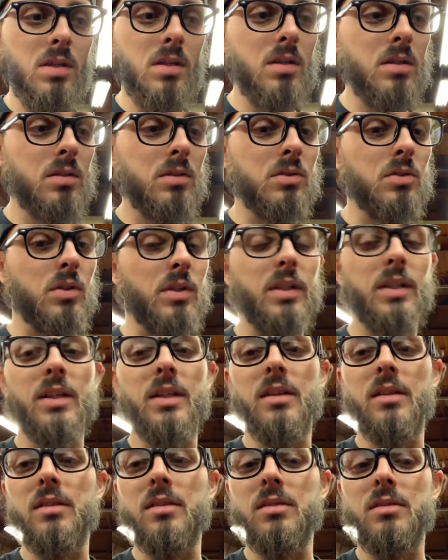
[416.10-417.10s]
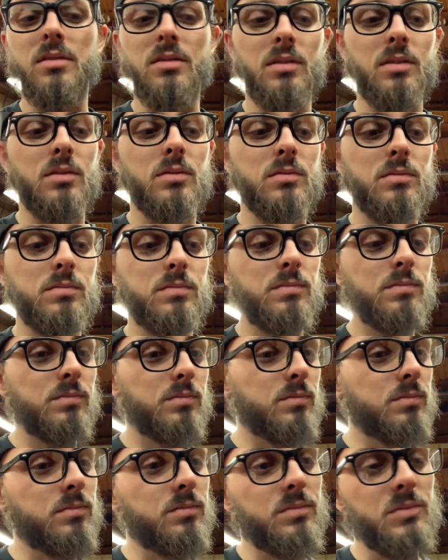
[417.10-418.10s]
so I can get this,
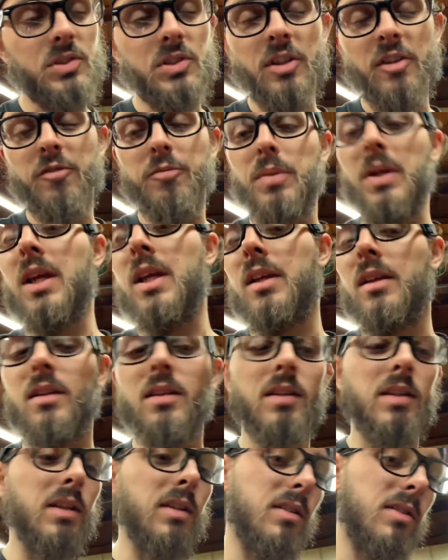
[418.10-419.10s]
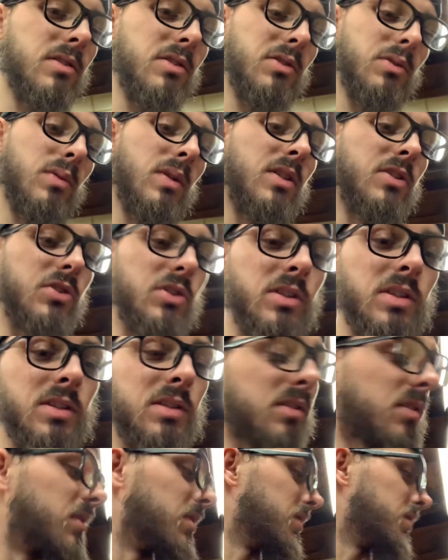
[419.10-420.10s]
stuff painted and get this new engine in,
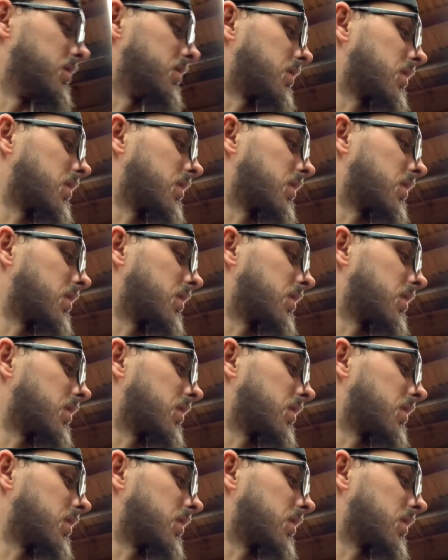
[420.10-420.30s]
because